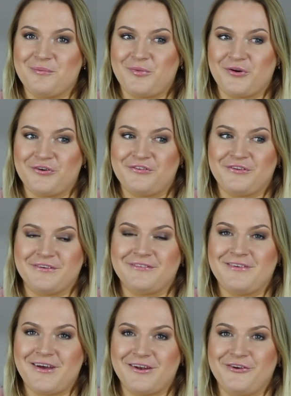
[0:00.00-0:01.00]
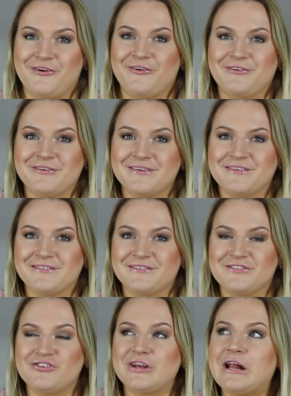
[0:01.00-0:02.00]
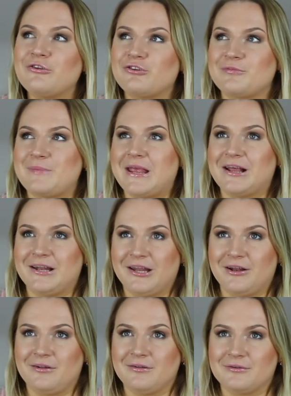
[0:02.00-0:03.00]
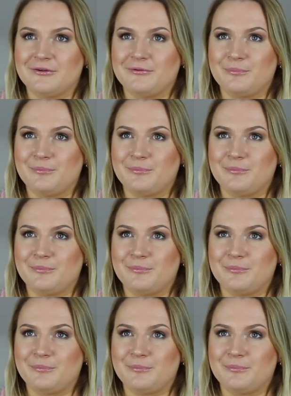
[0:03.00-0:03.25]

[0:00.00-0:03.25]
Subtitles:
person. I don't know. Chanel should make a little